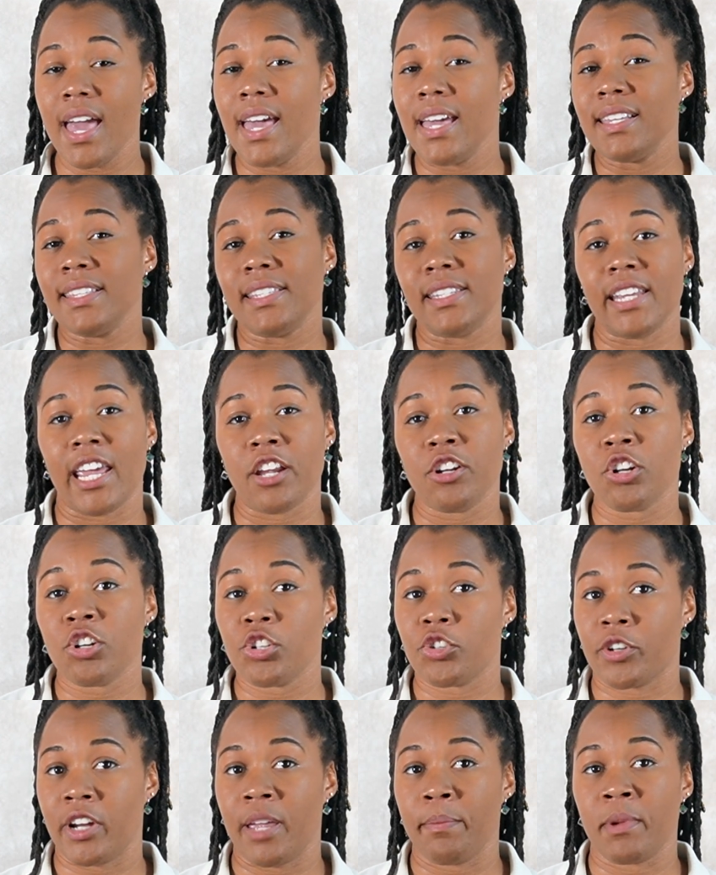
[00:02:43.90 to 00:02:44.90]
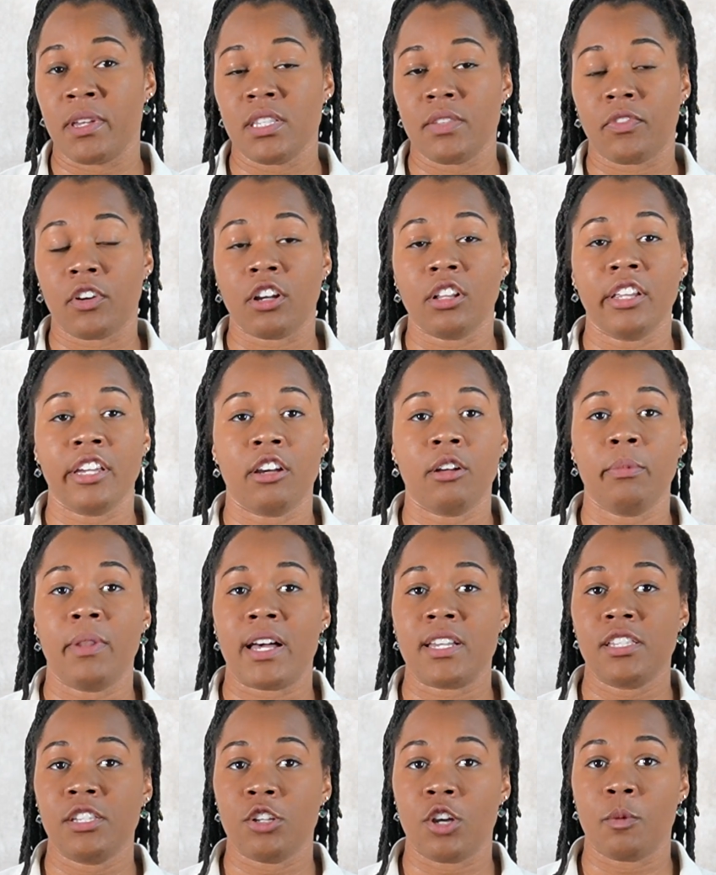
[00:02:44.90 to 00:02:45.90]
Standard treatments for
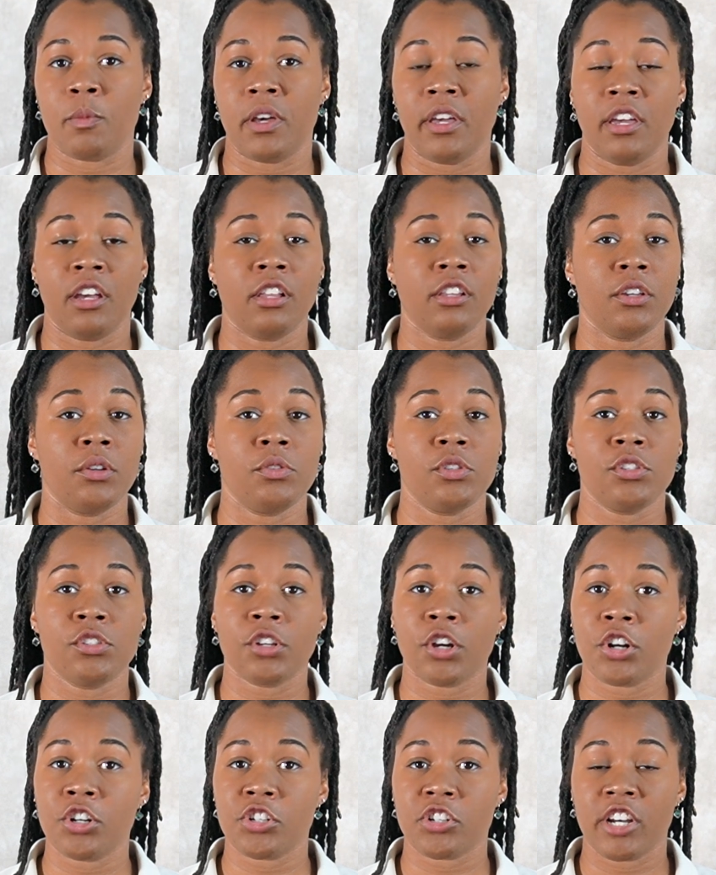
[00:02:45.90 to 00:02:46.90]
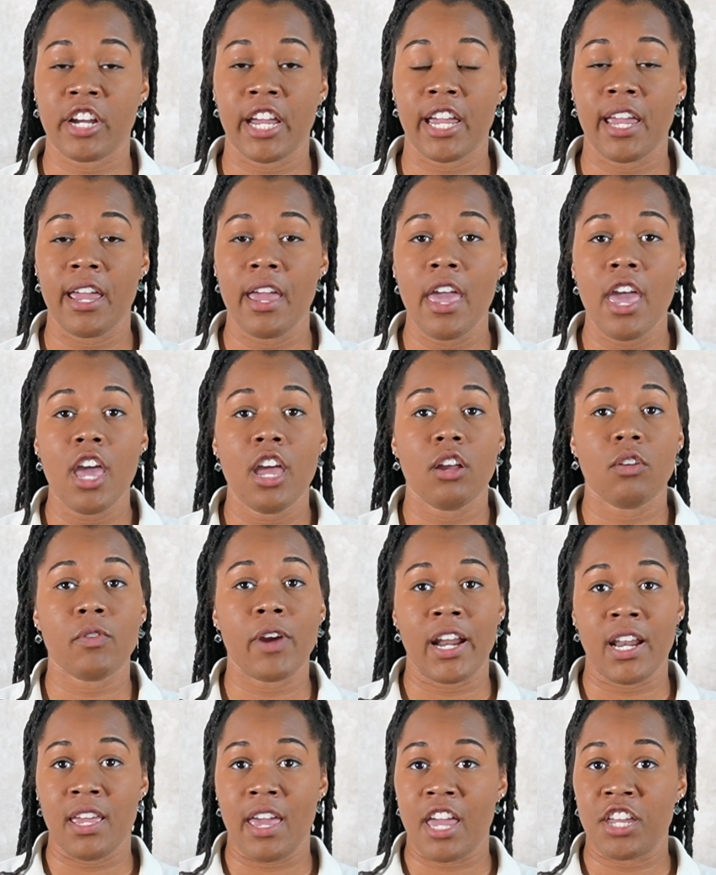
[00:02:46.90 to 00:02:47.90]
glioblastoma include surgery,
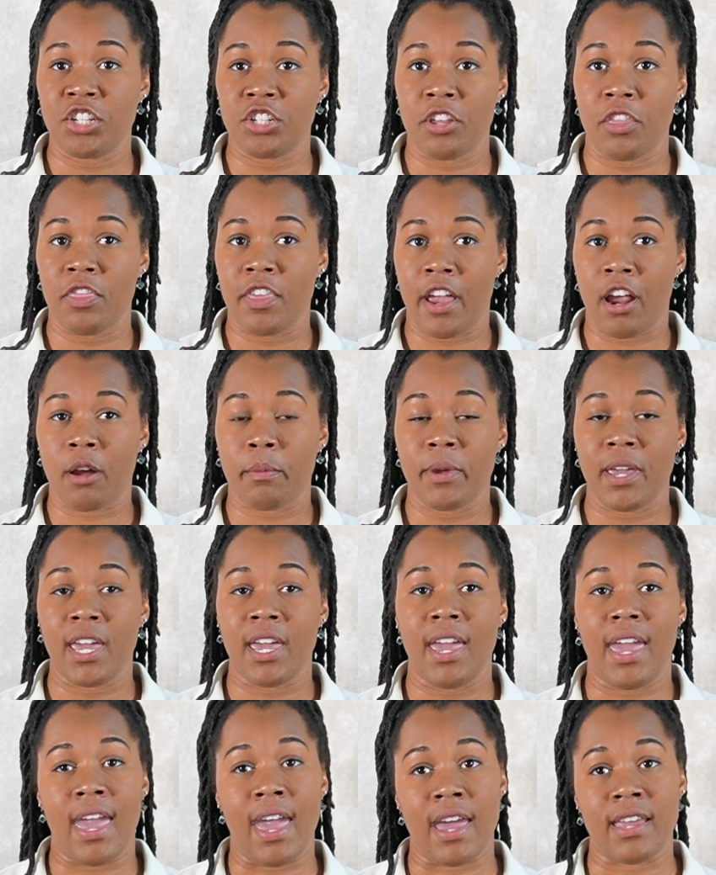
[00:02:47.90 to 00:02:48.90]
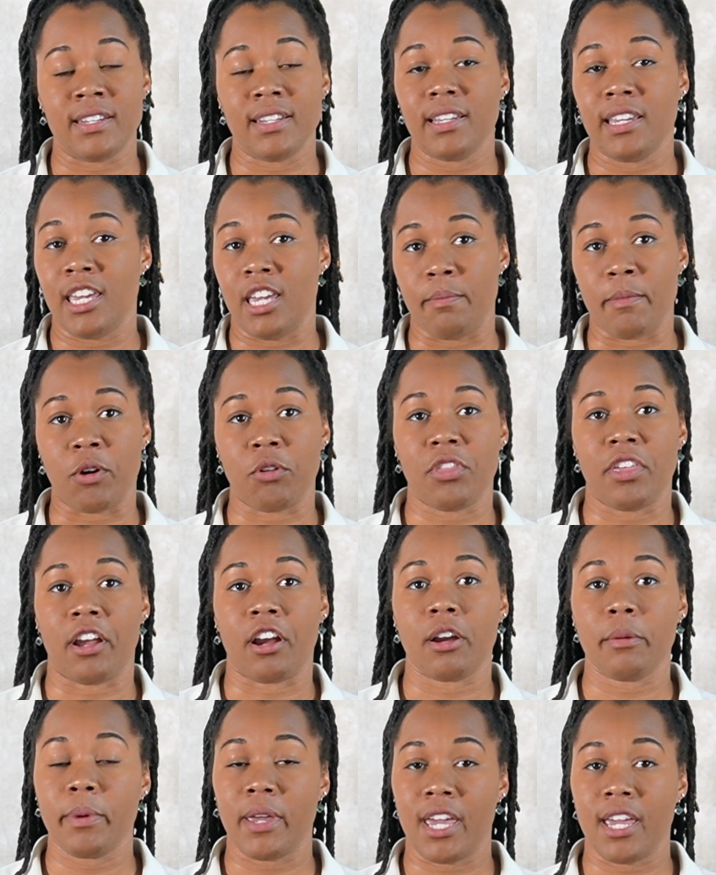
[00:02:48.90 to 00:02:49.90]
radiation therapy, and
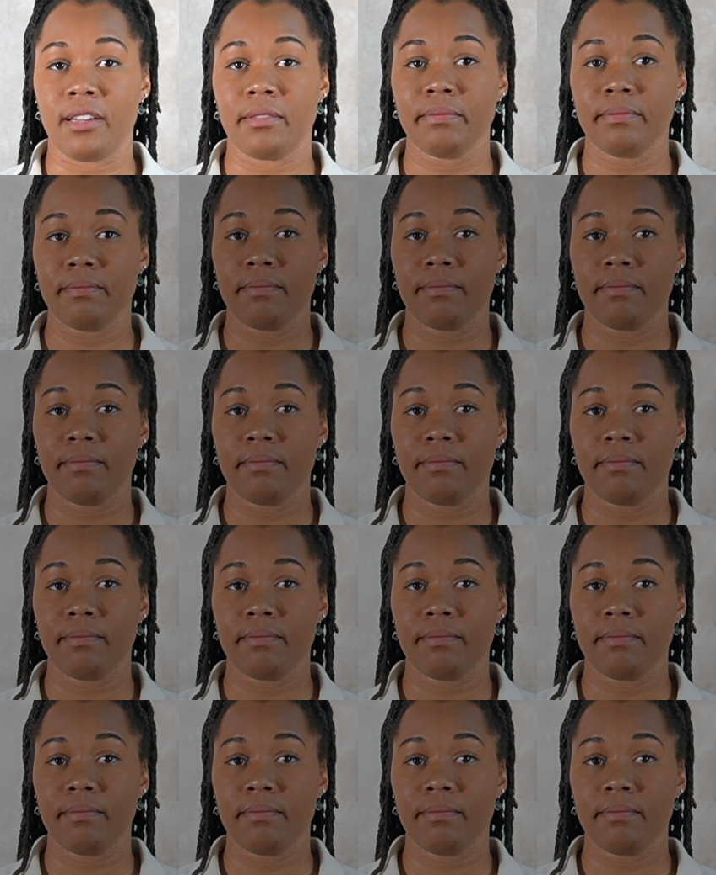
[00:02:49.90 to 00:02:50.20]
chemotherapy.